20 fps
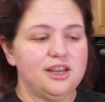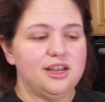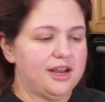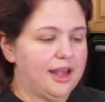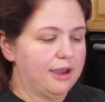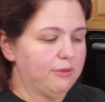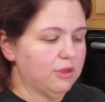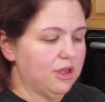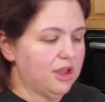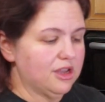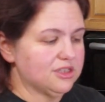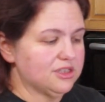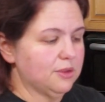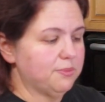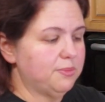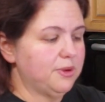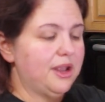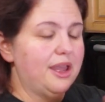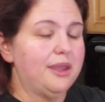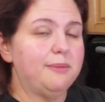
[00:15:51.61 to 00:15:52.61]
And I will also
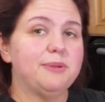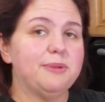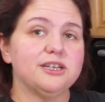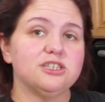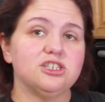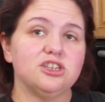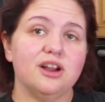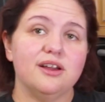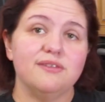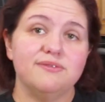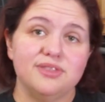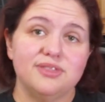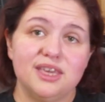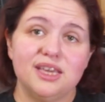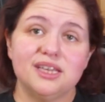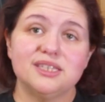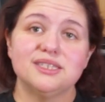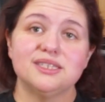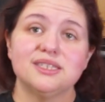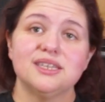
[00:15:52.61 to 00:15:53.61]
put a picture of
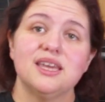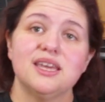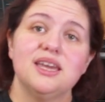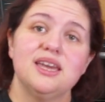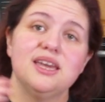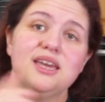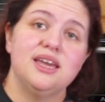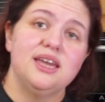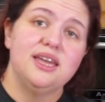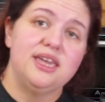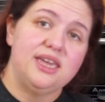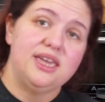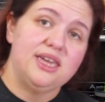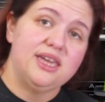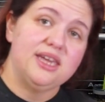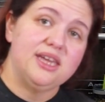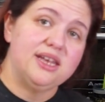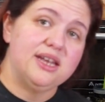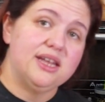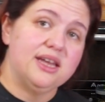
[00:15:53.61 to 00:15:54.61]
this
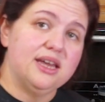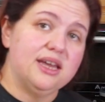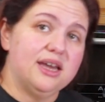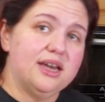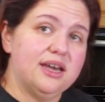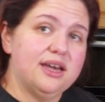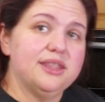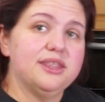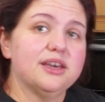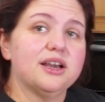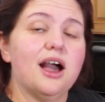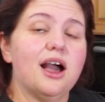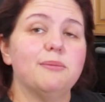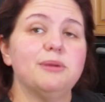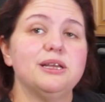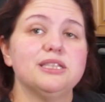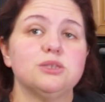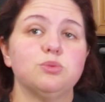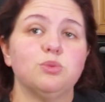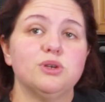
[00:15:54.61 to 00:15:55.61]
in the
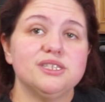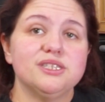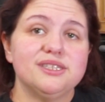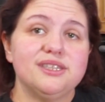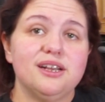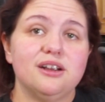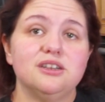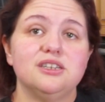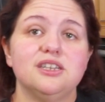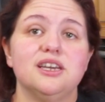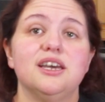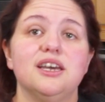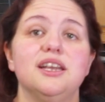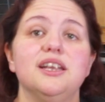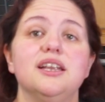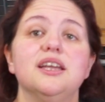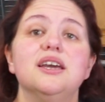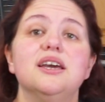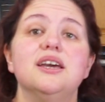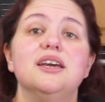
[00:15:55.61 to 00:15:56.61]
comments once they're
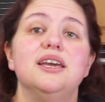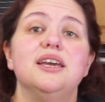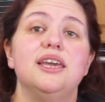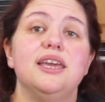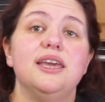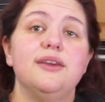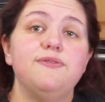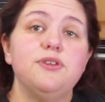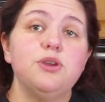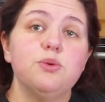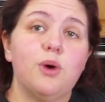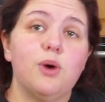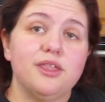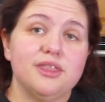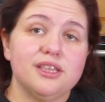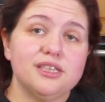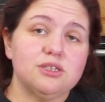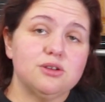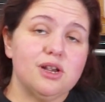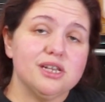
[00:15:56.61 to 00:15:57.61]
done. If you want
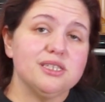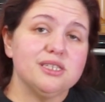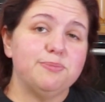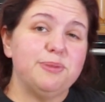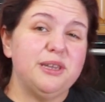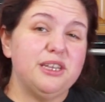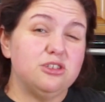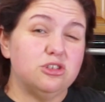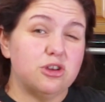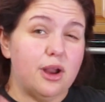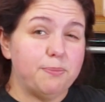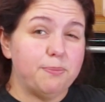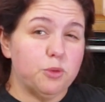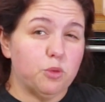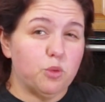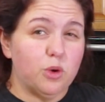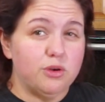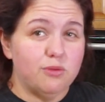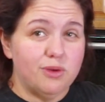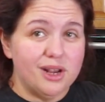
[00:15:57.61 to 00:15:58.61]
this recipe, drop the
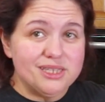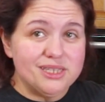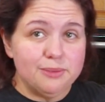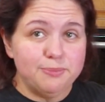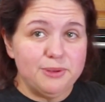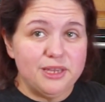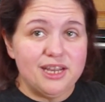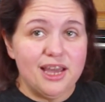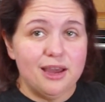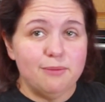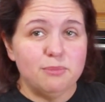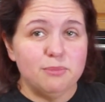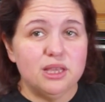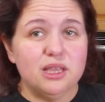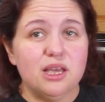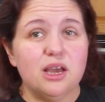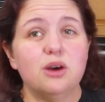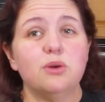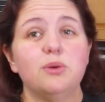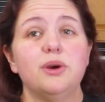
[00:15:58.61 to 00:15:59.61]
word recipe down
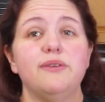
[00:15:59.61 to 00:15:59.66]
below.